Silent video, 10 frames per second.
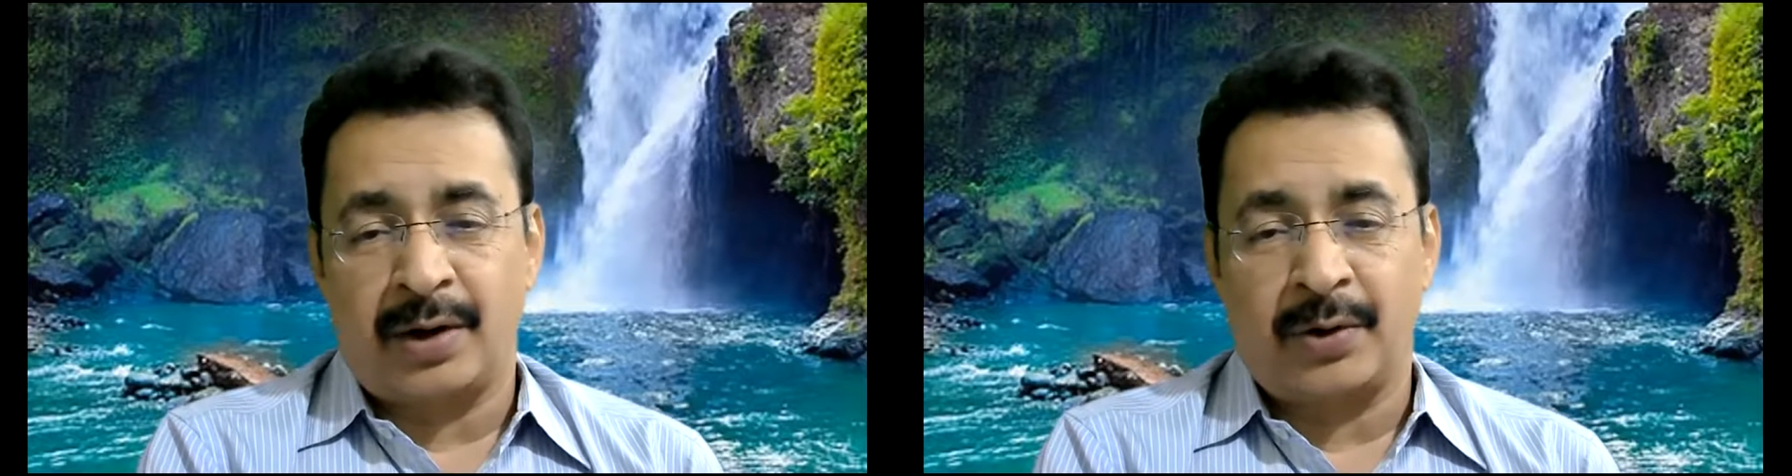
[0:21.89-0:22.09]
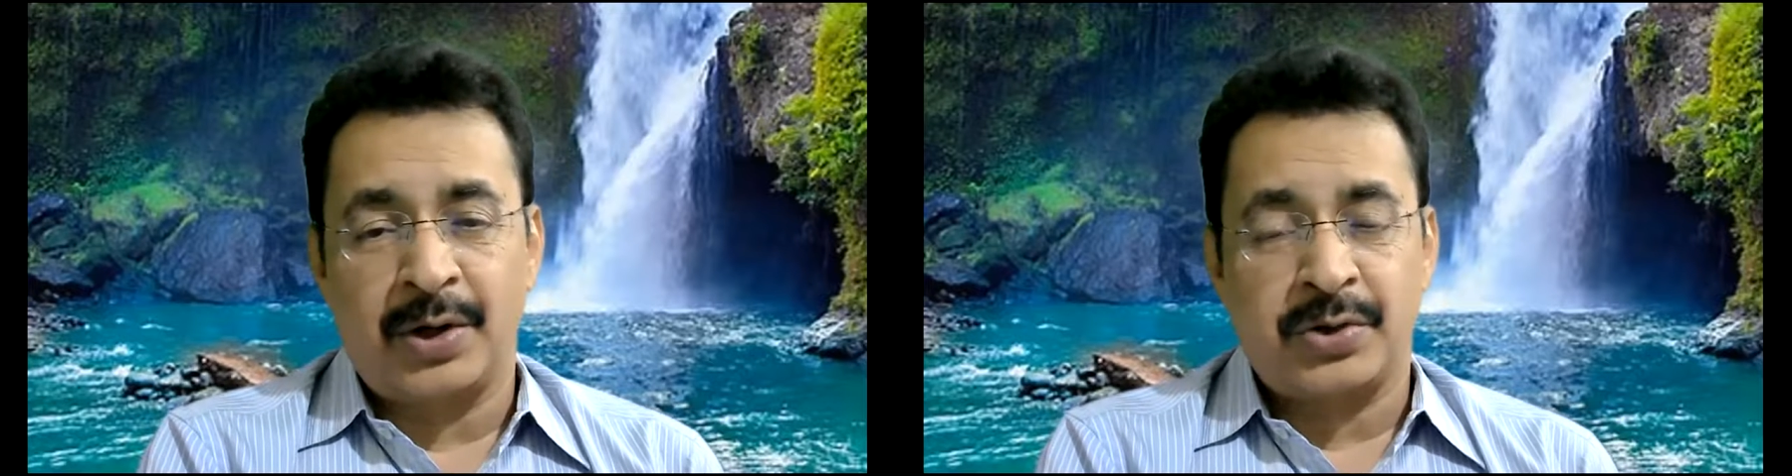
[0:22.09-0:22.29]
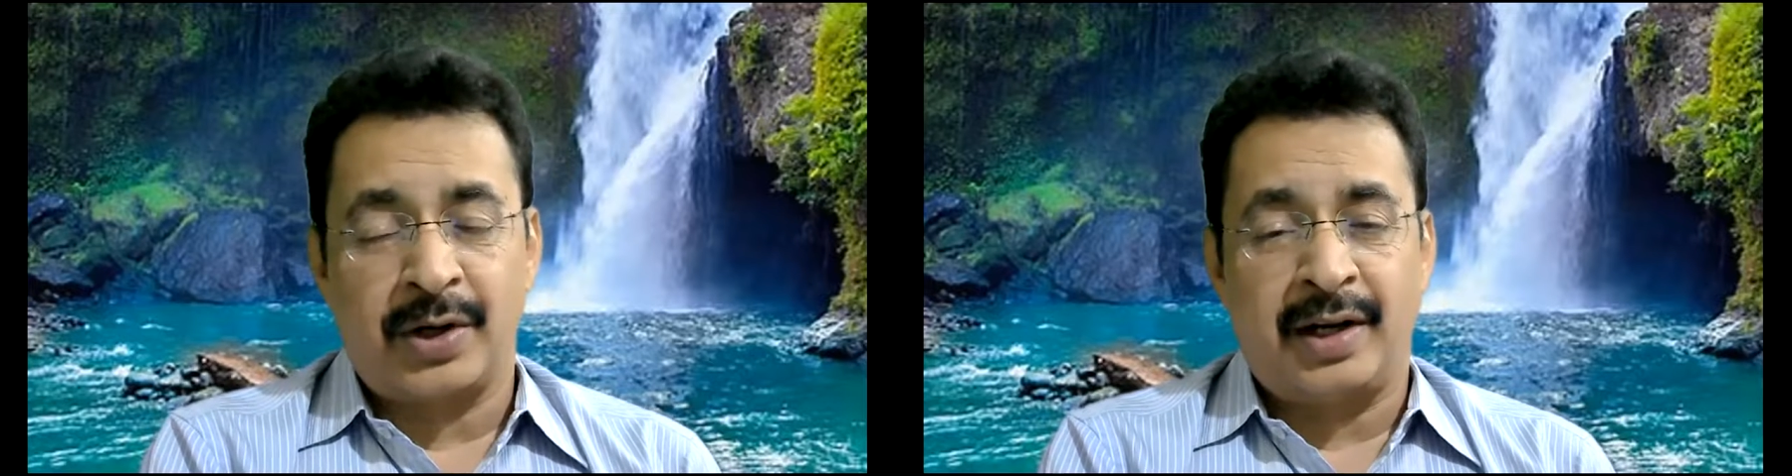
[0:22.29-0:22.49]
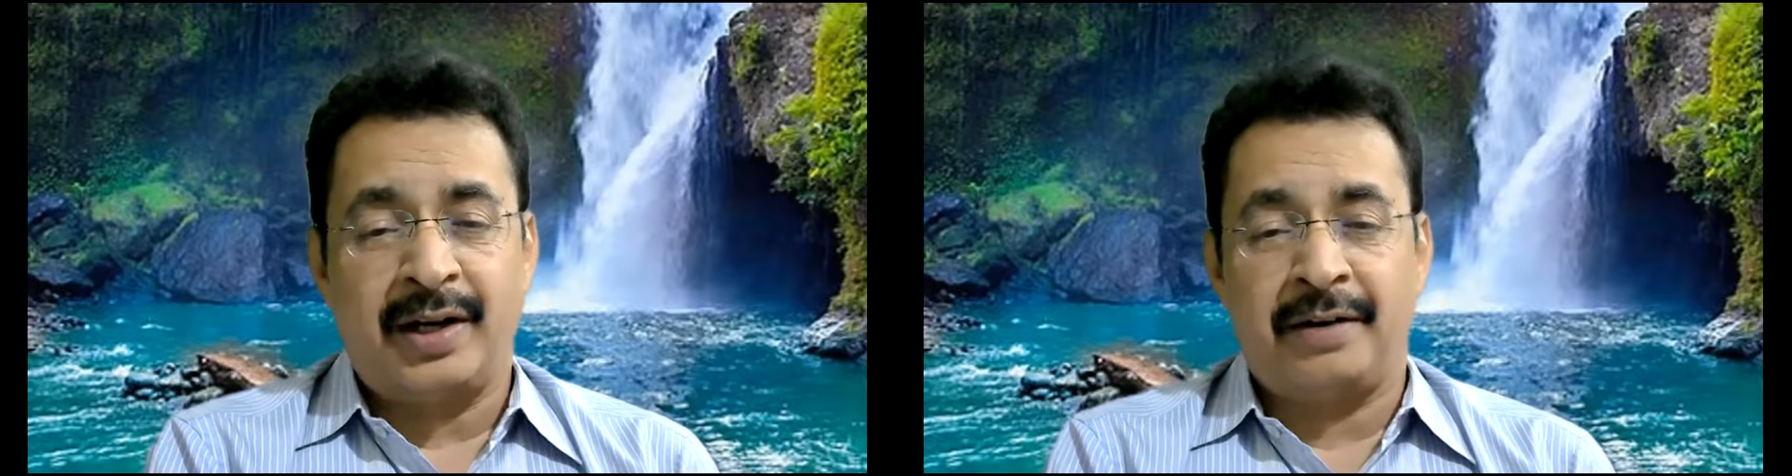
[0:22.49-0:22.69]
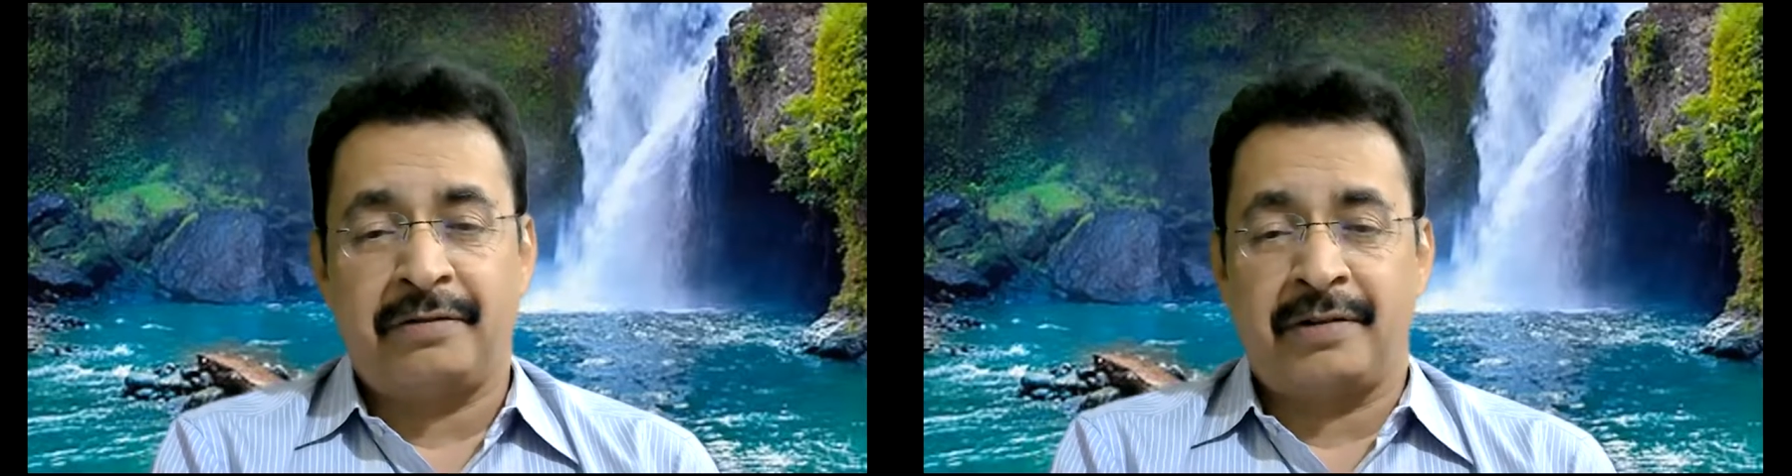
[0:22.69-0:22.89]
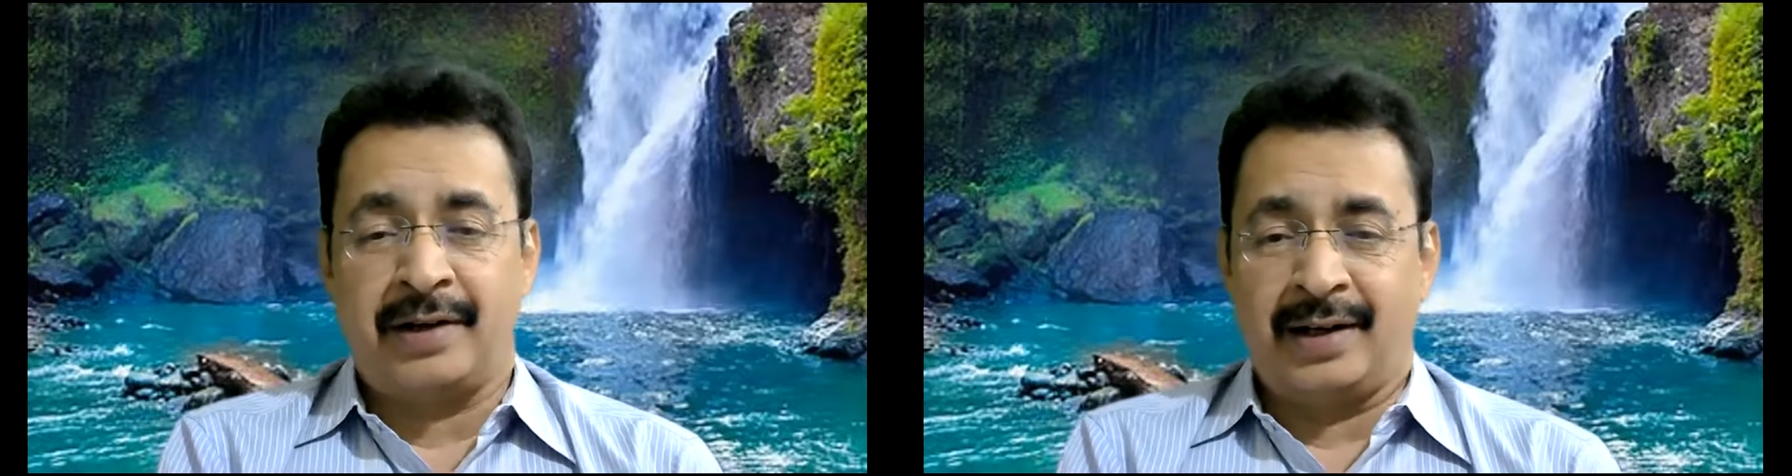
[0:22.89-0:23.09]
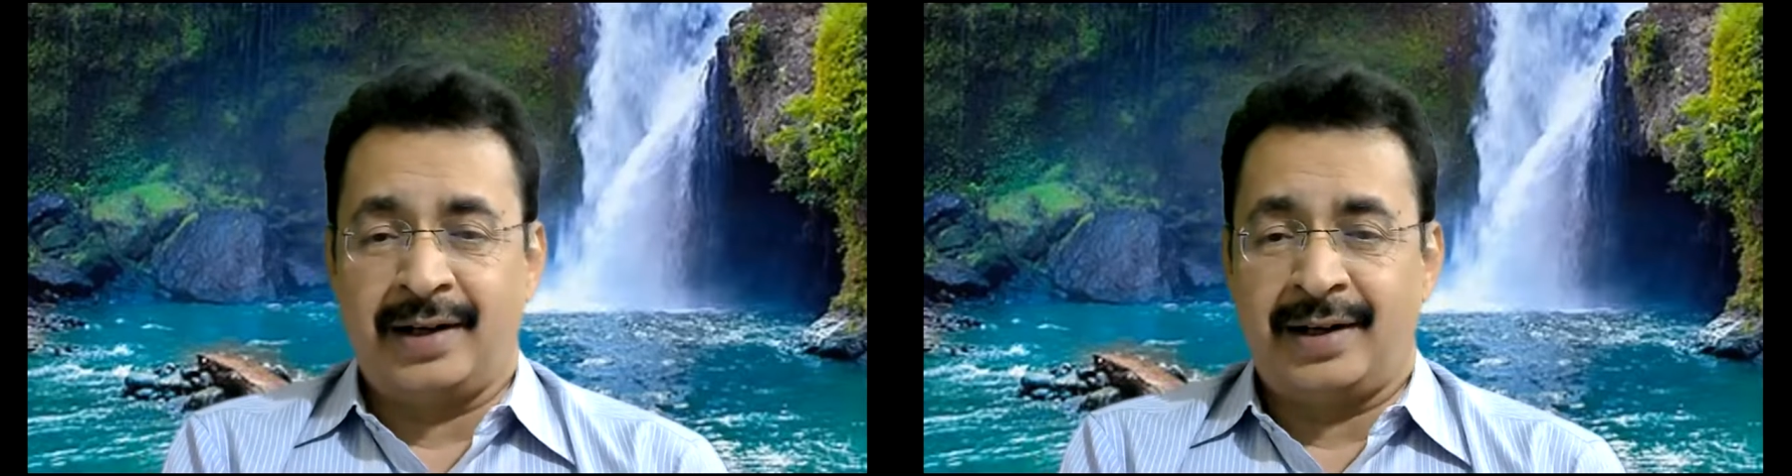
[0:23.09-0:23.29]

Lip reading: are going to identify